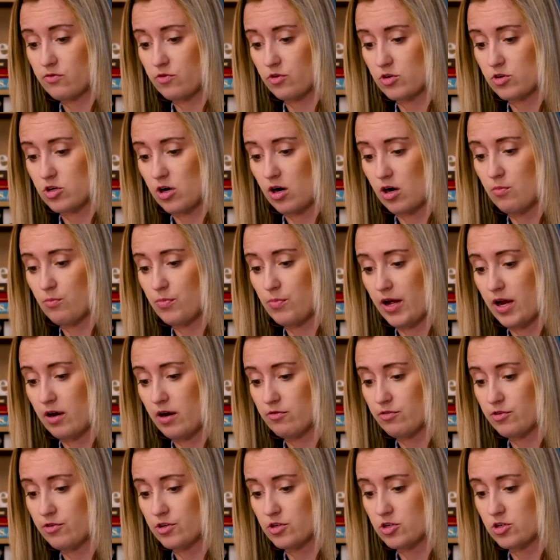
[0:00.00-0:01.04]
for Trump
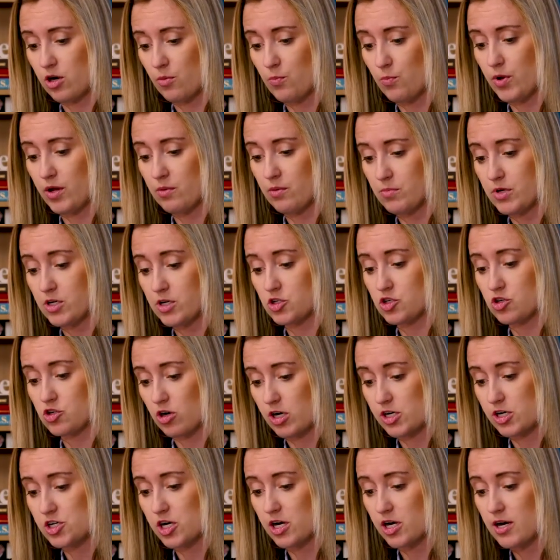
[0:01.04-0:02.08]
and for the Trump
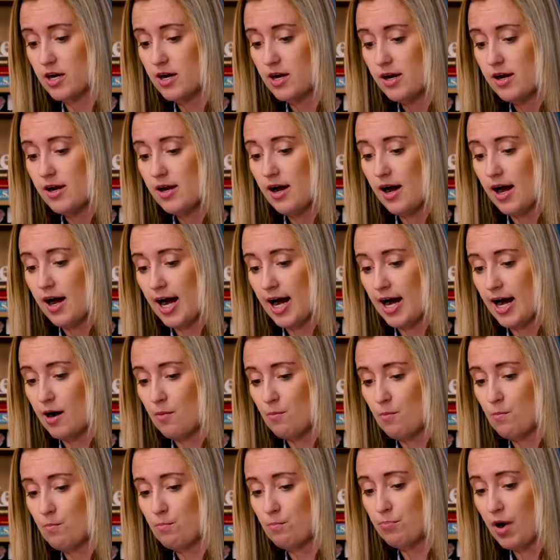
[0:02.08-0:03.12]
administration.
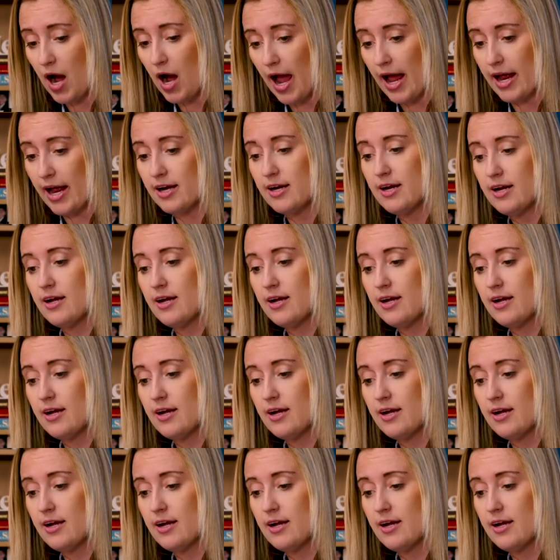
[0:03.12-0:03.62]
But